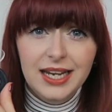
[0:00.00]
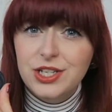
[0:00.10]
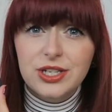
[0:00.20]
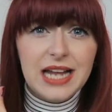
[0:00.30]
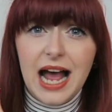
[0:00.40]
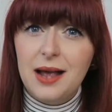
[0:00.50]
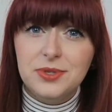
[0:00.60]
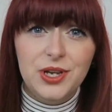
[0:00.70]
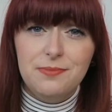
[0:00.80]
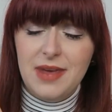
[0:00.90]
It's just
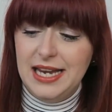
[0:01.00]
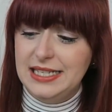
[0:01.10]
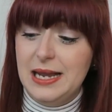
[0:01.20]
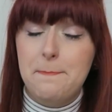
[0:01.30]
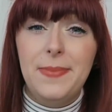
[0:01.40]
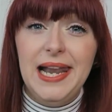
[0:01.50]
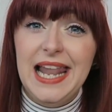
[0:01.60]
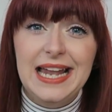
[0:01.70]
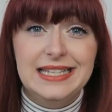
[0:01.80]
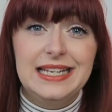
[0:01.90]
absolutely amazing. It
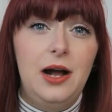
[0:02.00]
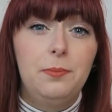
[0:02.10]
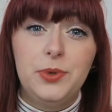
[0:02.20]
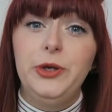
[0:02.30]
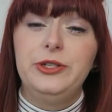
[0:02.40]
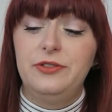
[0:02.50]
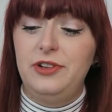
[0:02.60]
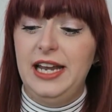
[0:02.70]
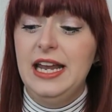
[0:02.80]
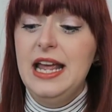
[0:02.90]
blends out
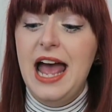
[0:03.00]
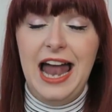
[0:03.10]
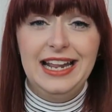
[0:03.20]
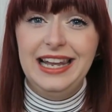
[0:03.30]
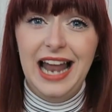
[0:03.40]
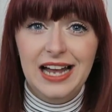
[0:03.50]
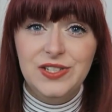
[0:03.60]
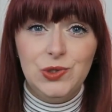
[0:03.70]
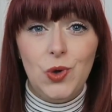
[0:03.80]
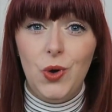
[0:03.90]
beautifully and it
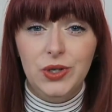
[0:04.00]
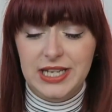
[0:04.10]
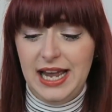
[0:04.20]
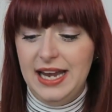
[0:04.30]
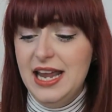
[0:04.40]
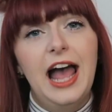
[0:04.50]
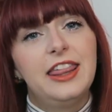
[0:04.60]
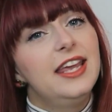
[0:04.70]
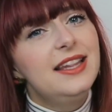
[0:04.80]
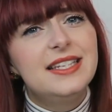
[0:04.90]
lasts all day. I
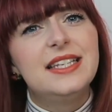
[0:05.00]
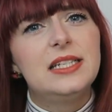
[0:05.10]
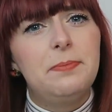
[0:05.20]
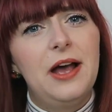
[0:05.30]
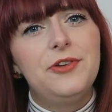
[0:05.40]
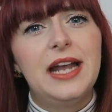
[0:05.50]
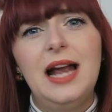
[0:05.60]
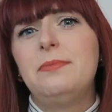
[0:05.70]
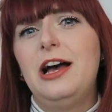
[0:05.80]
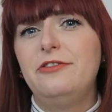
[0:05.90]
think this is about
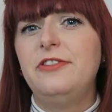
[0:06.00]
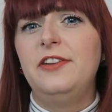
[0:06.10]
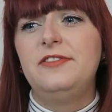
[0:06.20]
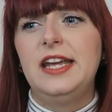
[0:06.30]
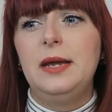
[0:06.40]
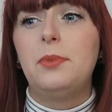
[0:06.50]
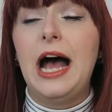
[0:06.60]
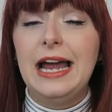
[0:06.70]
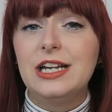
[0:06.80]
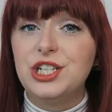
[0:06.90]
£9.50,
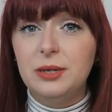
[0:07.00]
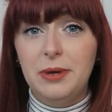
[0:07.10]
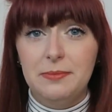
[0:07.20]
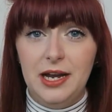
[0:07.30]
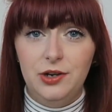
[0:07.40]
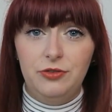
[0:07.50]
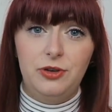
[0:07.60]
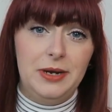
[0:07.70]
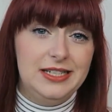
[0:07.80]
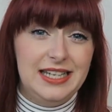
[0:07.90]
but I actually picked mine up
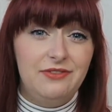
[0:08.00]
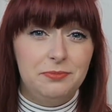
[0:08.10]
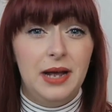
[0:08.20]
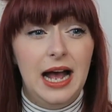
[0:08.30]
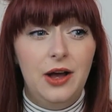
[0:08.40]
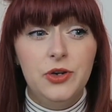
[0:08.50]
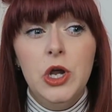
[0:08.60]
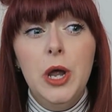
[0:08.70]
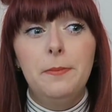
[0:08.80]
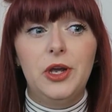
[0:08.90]
for about £7
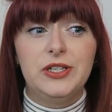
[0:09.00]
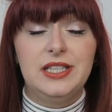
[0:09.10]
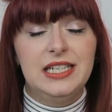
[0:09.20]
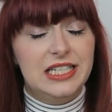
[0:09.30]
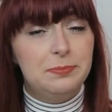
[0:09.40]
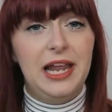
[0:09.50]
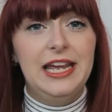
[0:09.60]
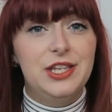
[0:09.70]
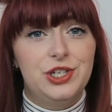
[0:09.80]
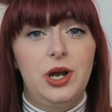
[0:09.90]
because the
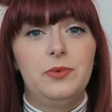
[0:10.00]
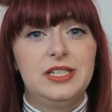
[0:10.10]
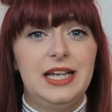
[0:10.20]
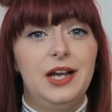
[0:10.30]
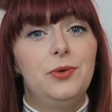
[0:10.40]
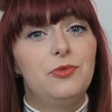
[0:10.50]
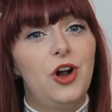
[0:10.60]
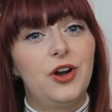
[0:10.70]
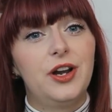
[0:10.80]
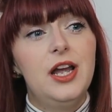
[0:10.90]
display in the shop was set up
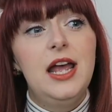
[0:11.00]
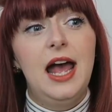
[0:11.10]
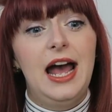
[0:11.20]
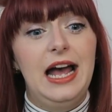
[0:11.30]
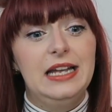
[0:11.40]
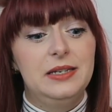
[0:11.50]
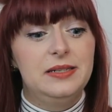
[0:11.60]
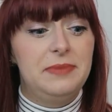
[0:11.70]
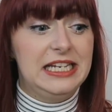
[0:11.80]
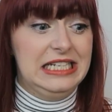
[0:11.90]
wrong,
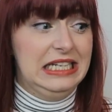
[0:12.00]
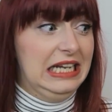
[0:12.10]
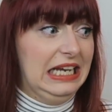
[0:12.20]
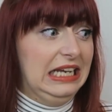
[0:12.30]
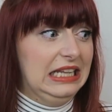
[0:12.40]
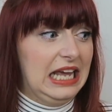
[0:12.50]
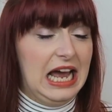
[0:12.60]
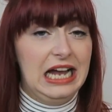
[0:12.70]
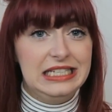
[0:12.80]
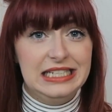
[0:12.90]
and basically they
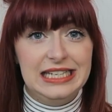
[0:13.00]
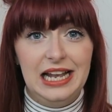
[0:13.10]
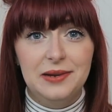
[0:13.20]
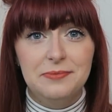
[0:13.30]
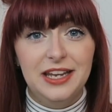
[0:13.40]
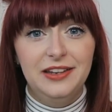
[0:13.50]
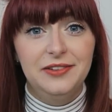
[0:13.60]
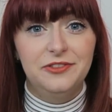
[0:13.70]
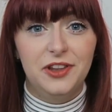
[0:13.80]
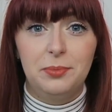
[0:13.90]
had to sell it me
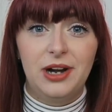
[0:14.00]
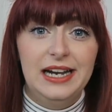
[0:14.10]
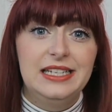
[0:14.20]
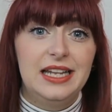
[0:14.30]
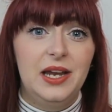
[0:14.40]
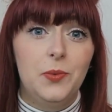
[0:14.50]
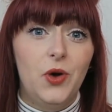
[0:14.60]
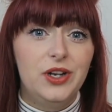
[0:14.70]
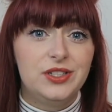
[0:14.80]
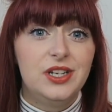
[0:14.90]
for the price that it
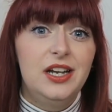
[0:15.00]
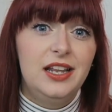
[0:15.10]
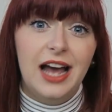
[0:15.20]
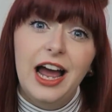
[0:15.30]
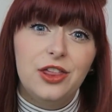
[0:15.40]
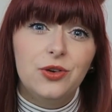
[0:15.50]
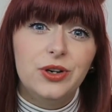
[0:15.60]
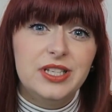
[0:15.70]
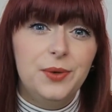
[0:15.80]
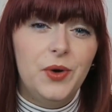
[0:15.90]
was, that I
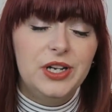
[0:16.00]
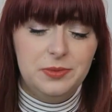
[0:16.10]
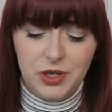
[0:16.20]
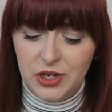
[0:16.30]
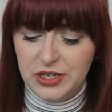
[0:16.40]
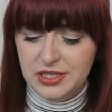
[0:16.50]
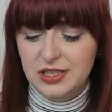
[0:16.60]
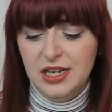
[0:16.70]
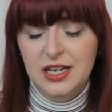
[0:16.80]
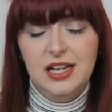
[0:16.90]
thought it was,
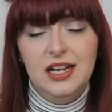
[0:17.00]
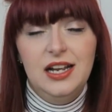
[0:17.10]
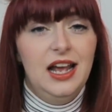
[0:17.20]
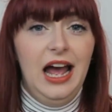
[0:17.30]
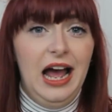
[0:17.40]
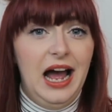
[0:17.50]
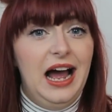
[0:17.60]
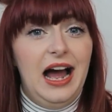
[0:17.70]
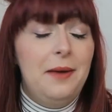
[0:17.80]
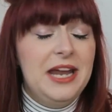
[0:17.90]
because
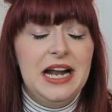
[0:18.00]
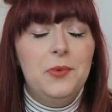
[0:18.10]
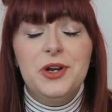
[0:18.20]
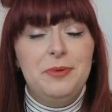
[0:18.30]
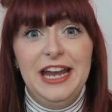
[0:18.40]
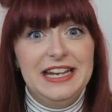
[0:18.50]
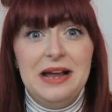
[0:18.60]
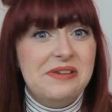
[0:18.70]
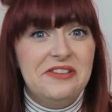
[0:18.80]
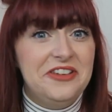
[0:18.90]
I mean, I would have paid
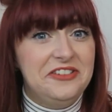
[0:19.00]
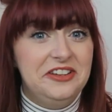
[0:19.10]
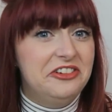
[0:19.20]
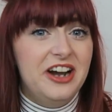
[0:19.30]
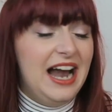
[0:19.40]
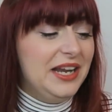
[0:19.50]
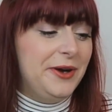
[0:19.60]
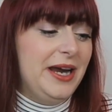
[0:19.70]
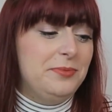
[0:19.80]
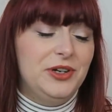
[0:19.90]
£9.50 for it
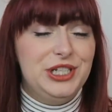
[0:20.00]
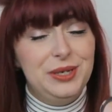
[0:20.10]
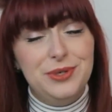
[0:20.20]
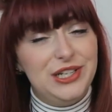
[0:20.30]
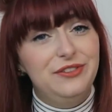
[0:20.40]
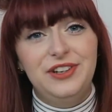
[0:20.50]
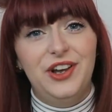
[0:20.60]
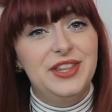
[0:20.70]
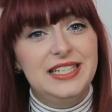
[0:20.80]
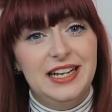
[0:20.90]
anyway, but she was lovely
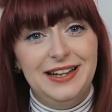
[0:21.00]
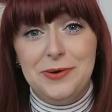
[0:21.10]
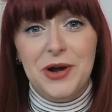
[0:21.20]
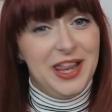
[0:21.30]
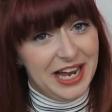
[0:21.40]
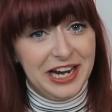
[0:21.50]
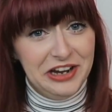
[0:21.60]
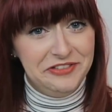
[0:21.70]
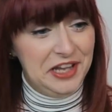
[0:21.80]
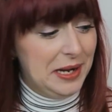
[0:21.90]
on the till and I want to thank
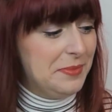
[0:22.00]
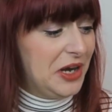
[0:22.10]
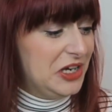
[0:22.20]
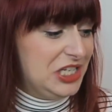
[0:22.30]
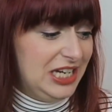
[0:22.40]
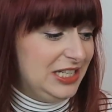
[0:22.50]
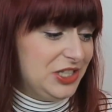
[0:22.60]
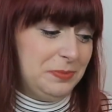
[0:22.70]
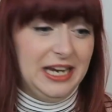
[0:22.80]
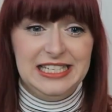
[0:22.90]
her for that, because she
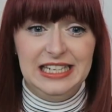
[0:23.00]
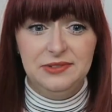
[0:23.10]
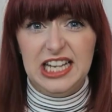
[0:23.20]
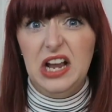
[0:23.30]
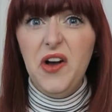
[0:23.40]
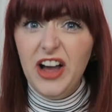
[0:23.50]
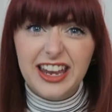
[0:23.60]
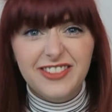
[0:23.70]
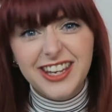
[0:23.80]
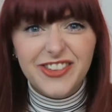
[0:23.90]
just basically was like, oh, I'll
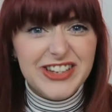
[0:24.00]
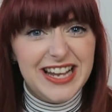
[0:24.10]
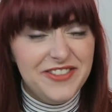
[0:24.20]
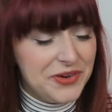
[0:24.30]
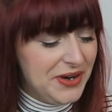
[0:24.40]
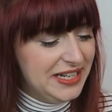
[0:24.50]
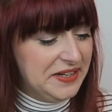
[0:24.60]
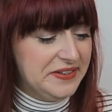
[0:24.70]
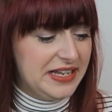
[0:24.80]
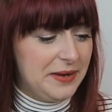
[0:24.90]
give it you for £7
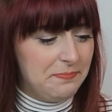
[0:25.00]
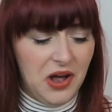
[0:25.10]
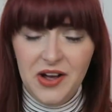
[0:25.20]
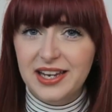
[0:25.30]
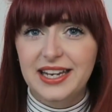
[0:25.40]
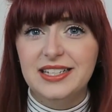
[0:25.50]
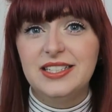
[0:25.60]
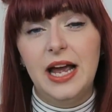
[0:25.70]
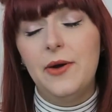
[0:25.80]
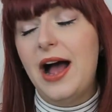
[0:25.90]
and I was like, bargain.
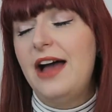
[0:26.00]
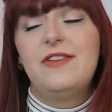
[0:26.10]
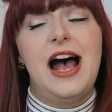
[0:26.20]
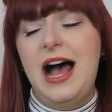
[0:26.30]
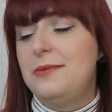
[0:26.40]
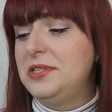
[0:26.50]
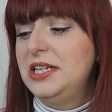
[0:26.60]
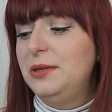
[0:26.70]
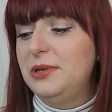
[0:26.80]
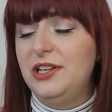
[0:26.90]
So I've
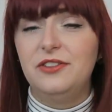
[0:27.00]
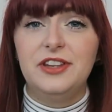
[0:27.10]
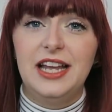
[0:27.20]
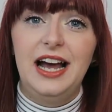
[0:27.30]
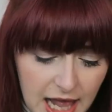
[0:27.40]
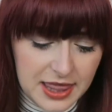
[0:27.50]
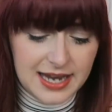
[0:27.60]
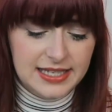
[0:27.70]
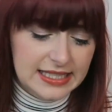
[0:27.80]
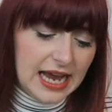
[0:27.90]
absolutely been loving that. And
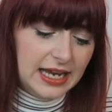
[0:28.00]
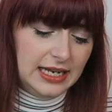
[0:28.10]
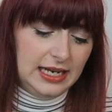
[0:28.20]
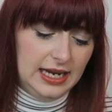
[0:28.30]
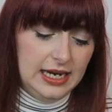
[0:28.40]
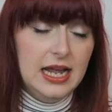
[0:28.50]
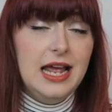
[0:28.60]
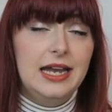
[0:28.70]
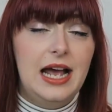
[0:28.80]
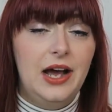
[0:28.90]
then secondly,
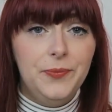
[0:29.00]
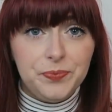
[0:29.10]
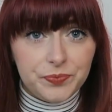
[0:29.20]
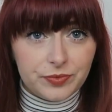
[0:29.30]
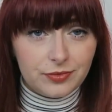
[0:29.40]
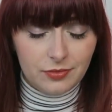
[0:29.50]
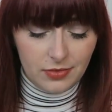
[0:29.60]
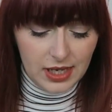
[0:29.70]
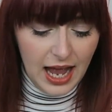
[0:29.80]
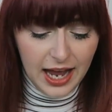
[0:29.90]
now
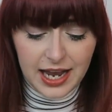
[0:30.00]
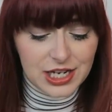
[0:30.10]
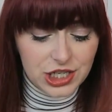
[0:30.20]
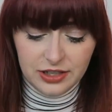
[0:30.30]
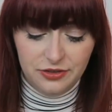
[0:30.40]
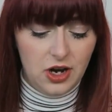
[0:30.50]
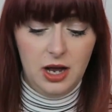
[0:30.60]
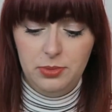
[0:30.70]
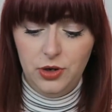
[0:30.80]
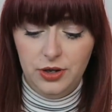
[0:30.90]
I actually
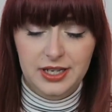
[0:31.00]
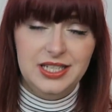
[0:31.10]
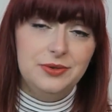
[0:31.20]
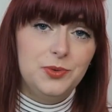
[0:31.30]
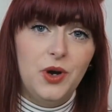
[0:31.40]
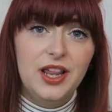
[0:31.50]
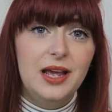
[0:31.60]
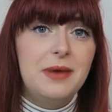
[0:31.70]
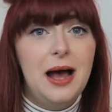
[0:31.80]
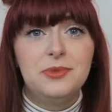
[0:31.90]
forgot I bought this. It was one of
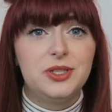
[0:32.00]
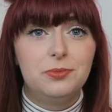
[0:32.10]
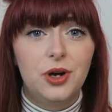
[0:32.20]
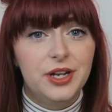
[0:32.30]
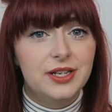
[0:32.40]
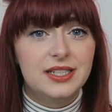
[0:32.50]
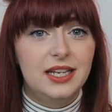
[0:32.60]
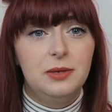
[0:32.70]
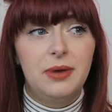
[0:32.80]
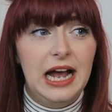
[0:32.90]
them Amazon products
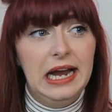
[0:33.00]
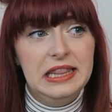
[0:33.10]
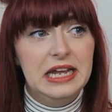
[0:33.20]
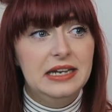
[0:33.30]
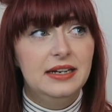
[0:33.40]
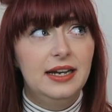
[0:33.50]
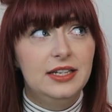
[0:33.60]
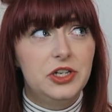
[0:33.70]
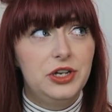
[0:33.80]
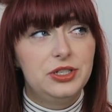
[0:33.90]
that you buy and then
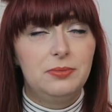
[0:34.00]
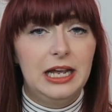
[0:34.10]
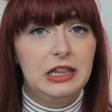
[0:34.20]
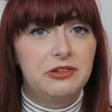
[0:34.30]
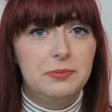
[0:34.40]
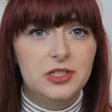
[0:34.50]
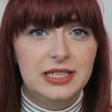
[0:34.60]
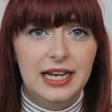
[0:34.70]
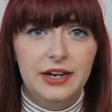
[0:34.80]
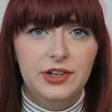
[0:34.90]
it turns up like 3
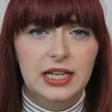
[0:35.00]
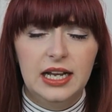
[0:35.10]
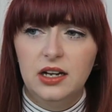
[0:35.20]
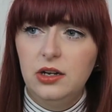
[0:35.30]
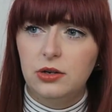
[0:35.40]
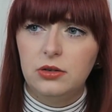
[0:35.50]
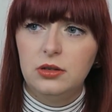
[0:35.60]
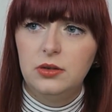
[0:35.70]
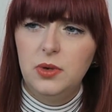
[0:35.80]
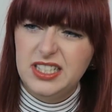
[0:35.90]
months later and you're like, oh,
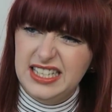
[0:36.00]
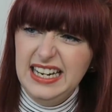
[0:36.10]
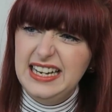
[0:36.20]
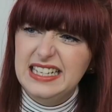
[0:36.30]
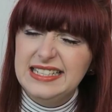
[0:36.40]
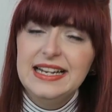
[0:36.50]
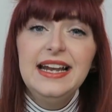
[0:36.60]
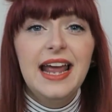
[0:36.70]
what's this?